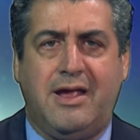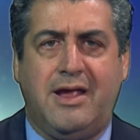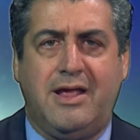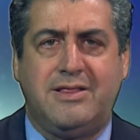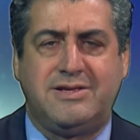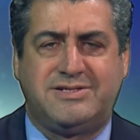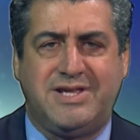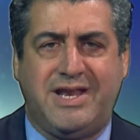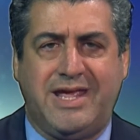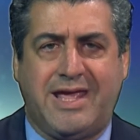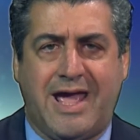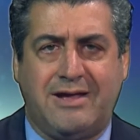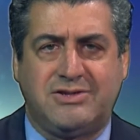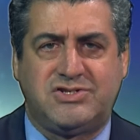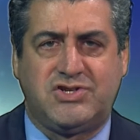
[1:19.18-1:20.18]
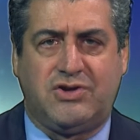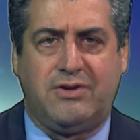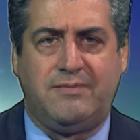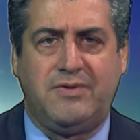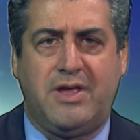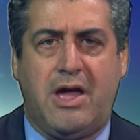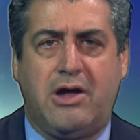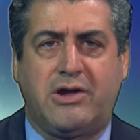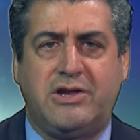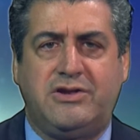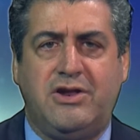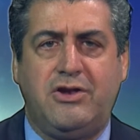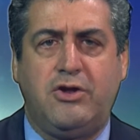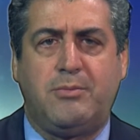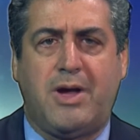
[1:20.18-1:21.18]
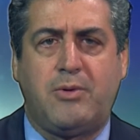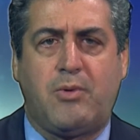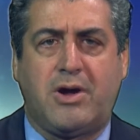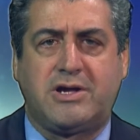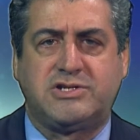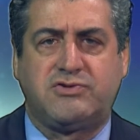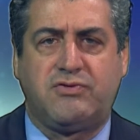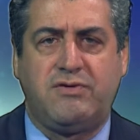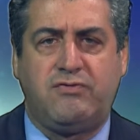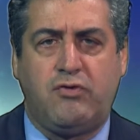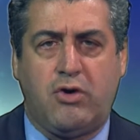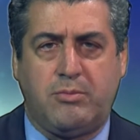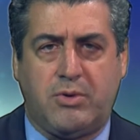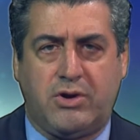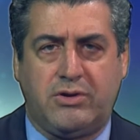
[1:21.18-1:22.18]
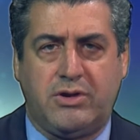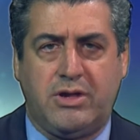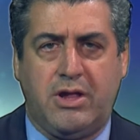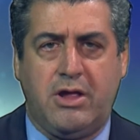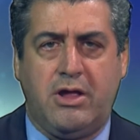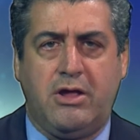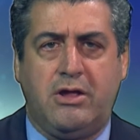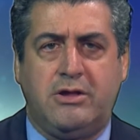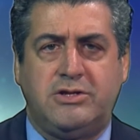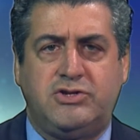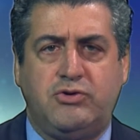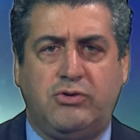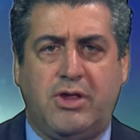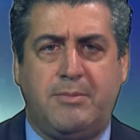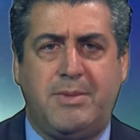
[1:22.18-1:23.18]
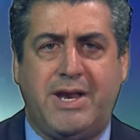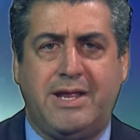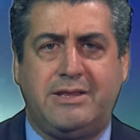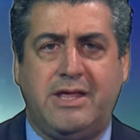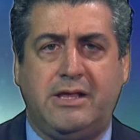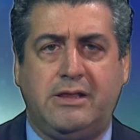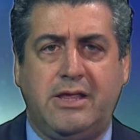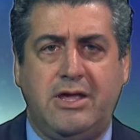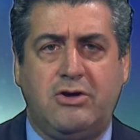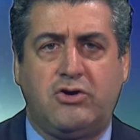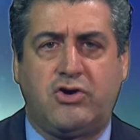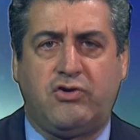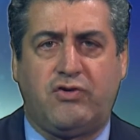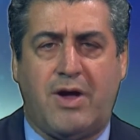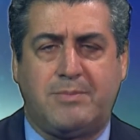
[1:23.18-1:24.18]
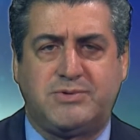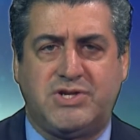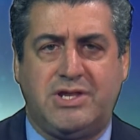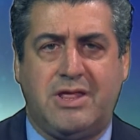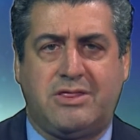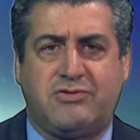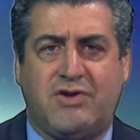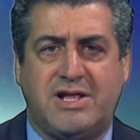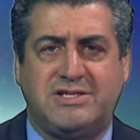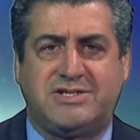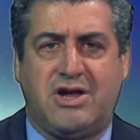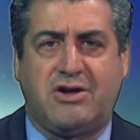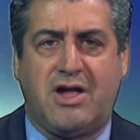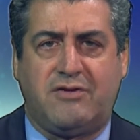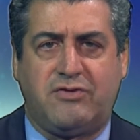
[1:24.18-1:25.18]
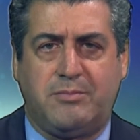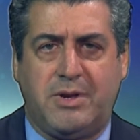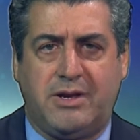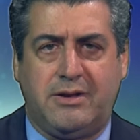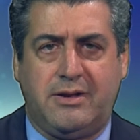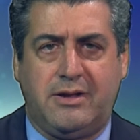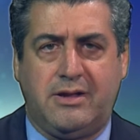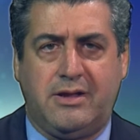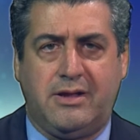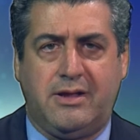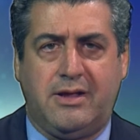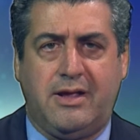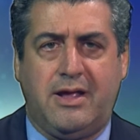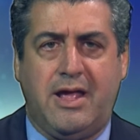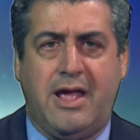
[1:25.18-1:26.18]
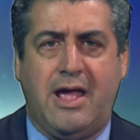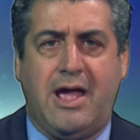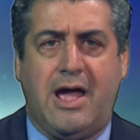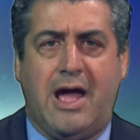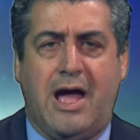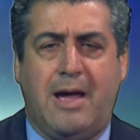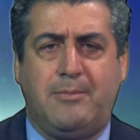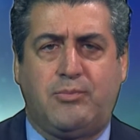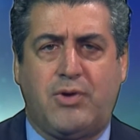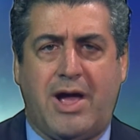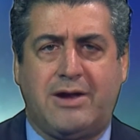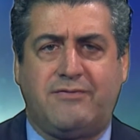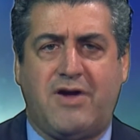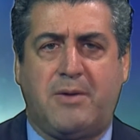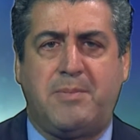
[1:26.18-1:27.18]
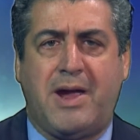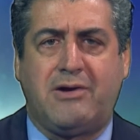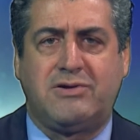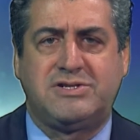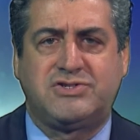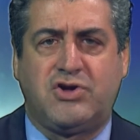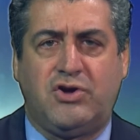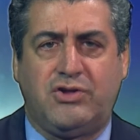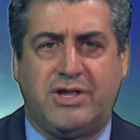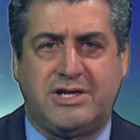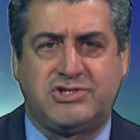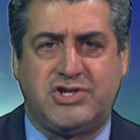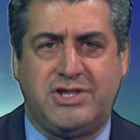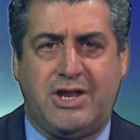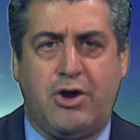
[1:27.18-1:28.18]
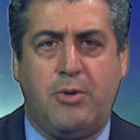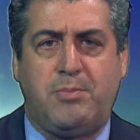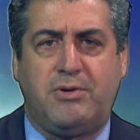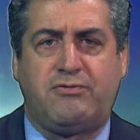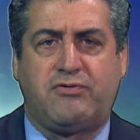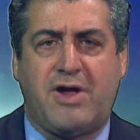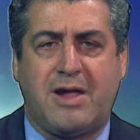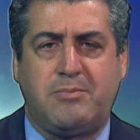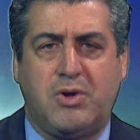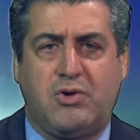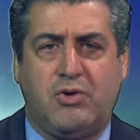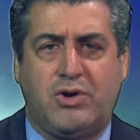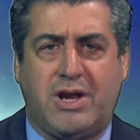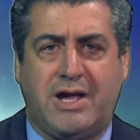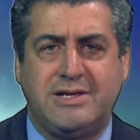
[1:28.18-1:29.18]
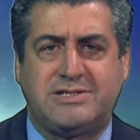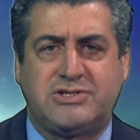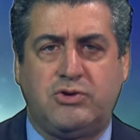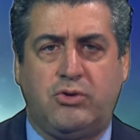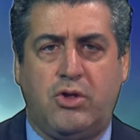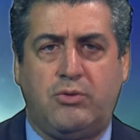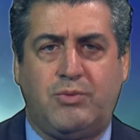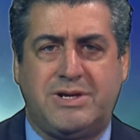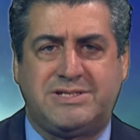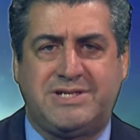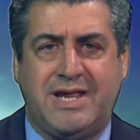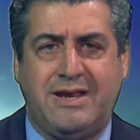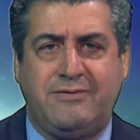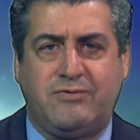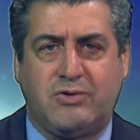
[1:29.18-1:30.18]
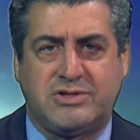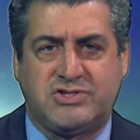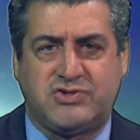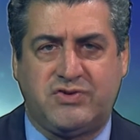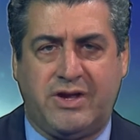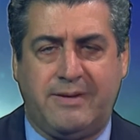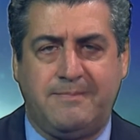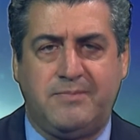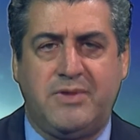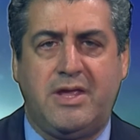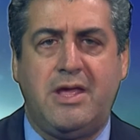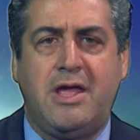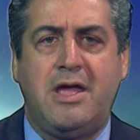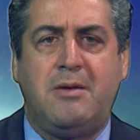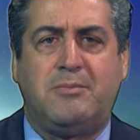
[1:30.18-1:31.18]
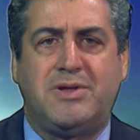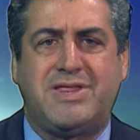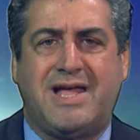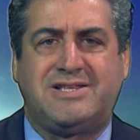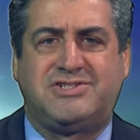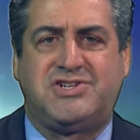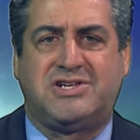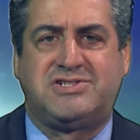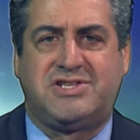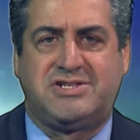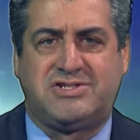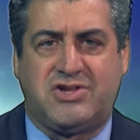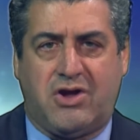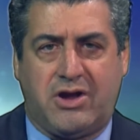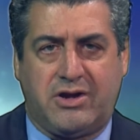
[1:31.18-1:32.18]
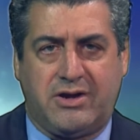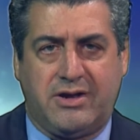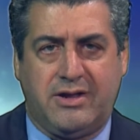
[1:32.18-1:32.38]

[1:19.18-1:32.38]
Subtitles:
In the City Council, I'll continue my work as a reformer to eliminate the legal corruption that threatens our government. I'm proud of our parents' coalition that opened Frank McCourt High School on West 84th Street, but that's just the start.